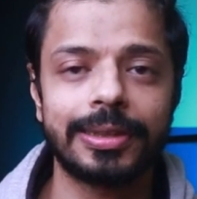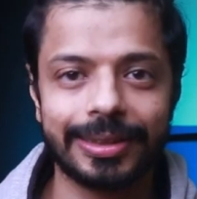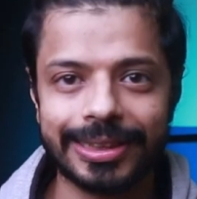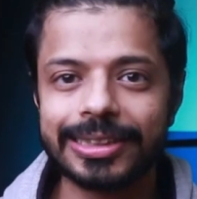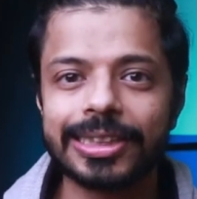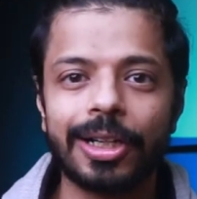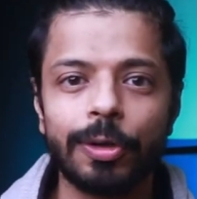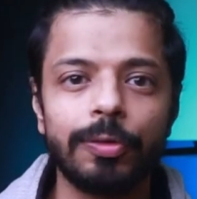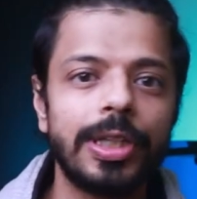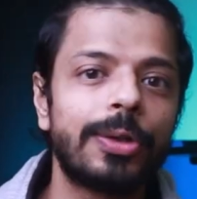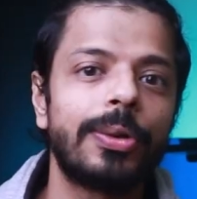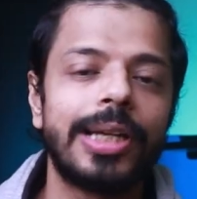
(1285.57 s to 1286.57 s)
And that's how
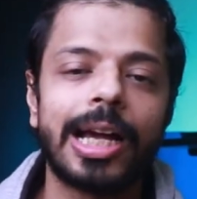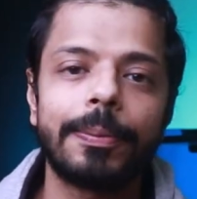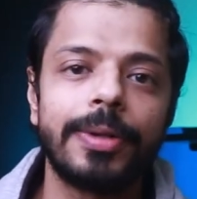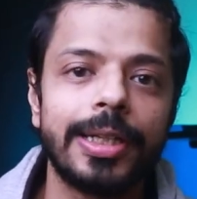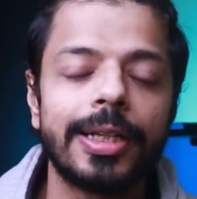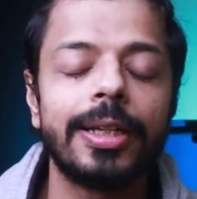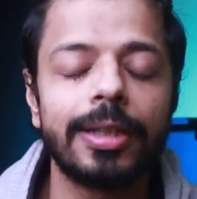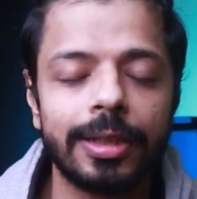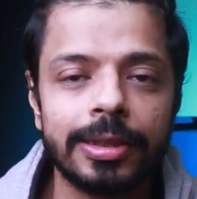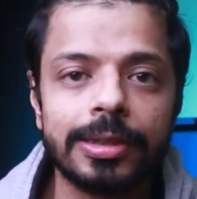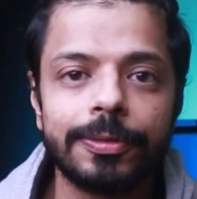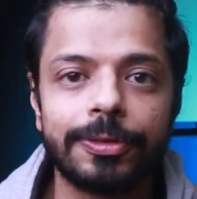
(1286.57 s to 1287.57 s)
we collaborate and
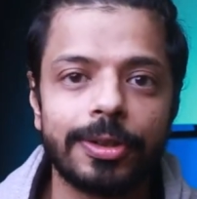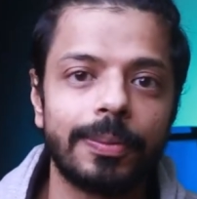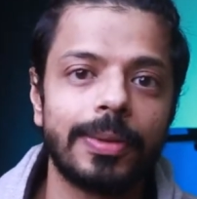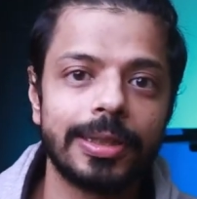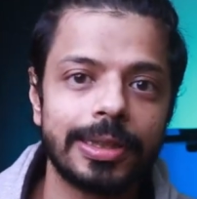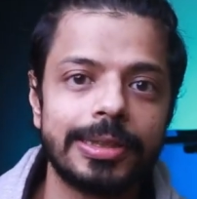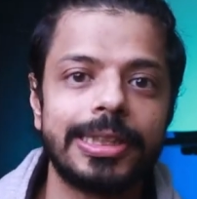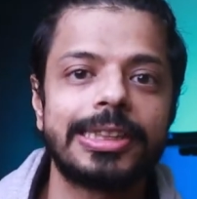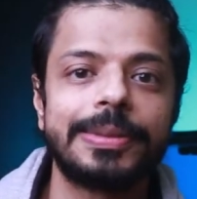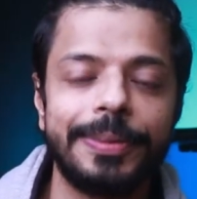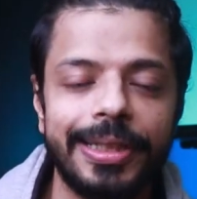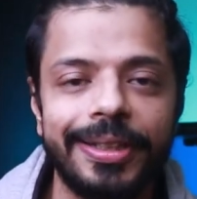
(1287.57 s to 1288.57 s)
learn from others'
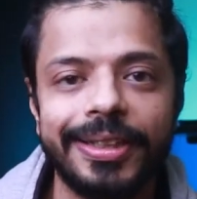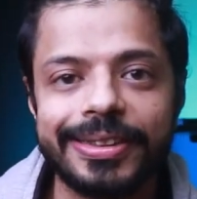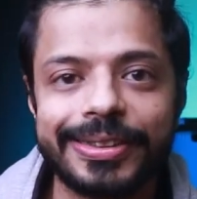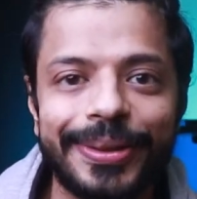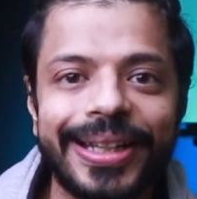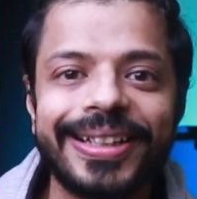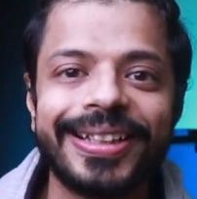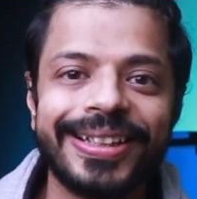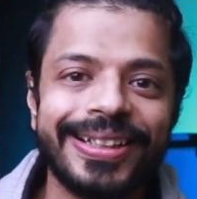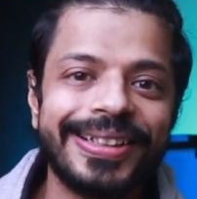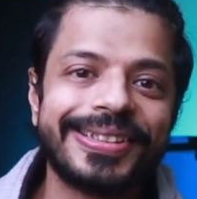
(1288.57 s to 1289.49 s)
experience, right?